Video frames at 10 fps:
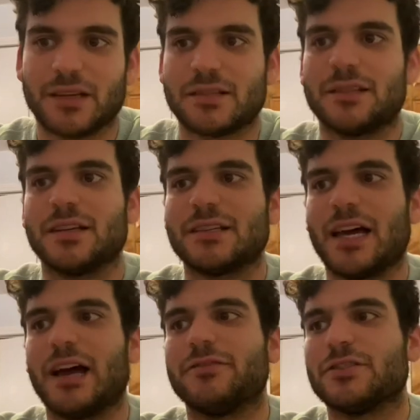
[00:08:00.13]
it does
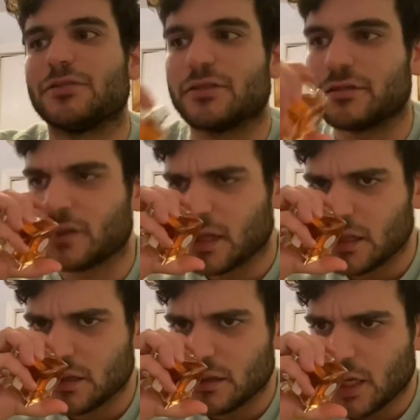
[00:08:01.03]
have a sort of
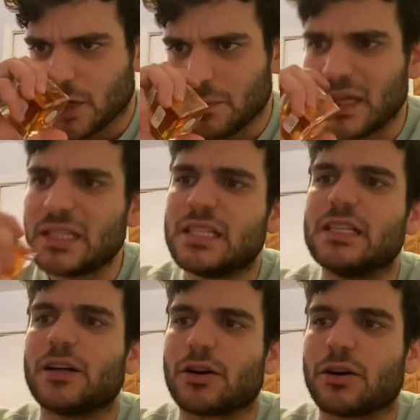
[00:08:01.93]

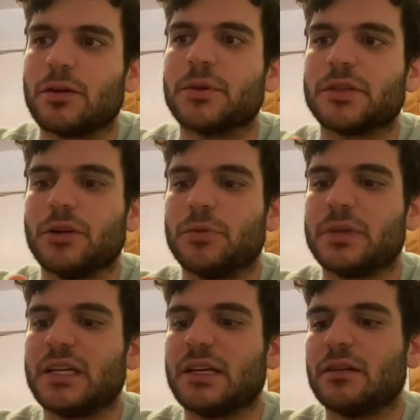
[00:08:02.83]
minty herbal
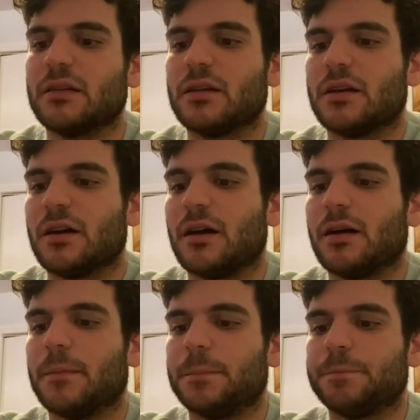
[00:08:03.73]
opening.
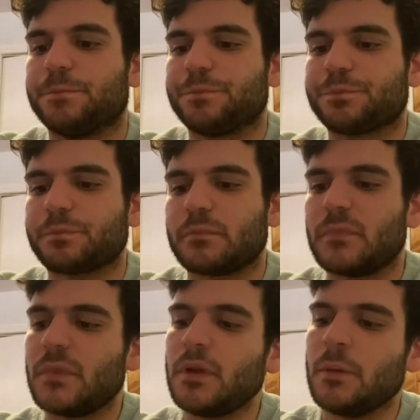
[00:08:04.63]

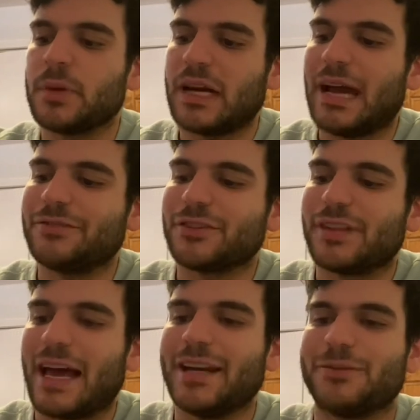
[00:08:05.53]
But after
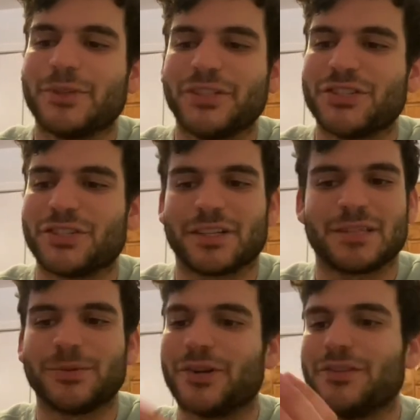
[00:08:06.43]
that, it really just
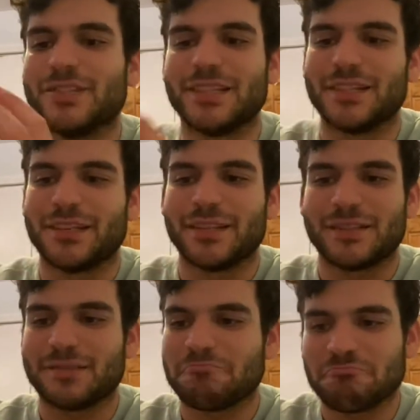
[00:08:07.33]
explodes into
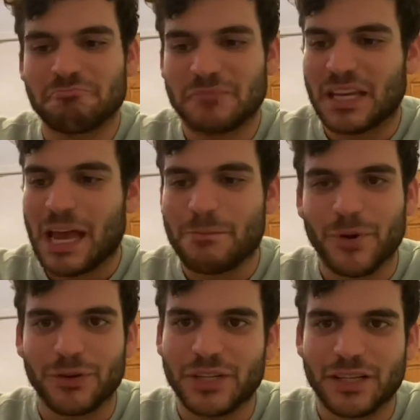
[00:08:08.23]
this
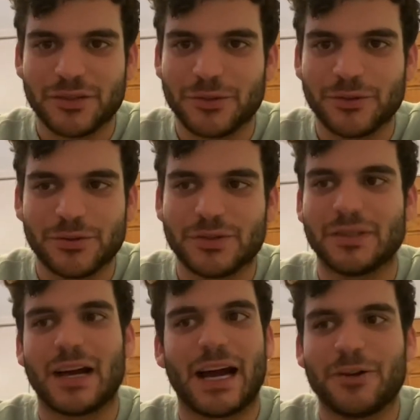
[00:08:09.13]
Cambodian oud,
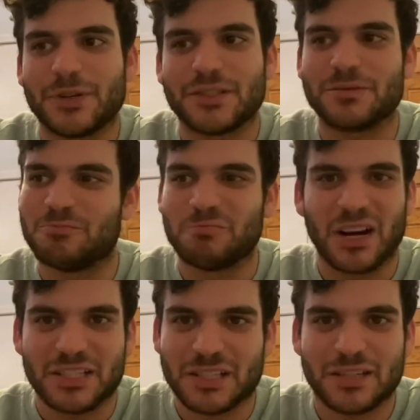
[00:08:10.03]
iris
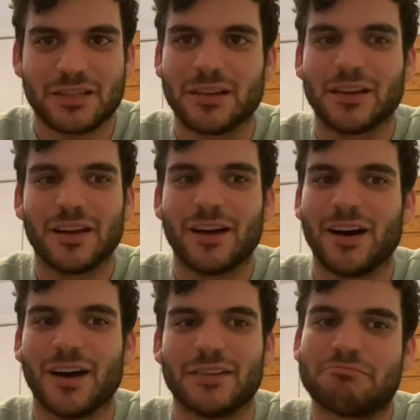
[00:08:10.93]
musk,
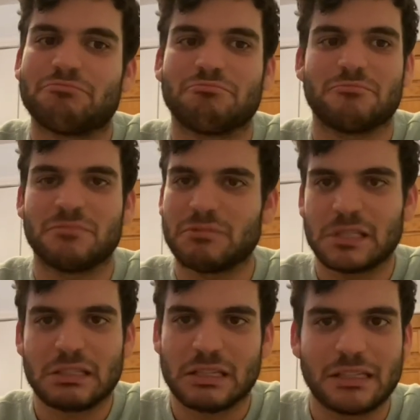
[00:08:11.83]

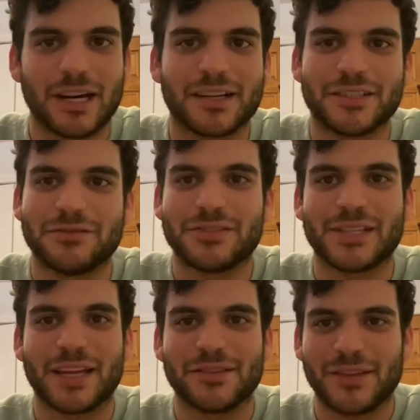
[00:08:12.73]
seductive
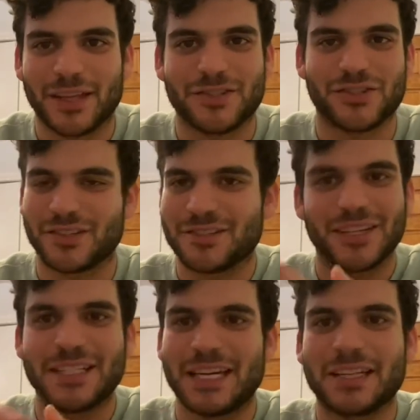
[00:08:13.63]
scent that's just
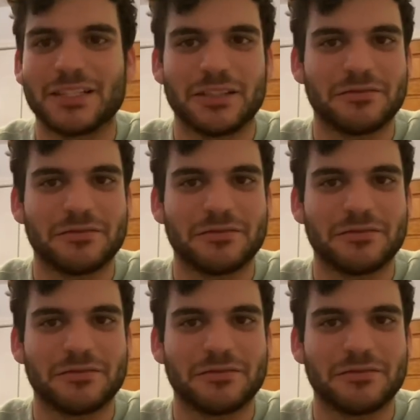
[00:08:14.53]
addictive.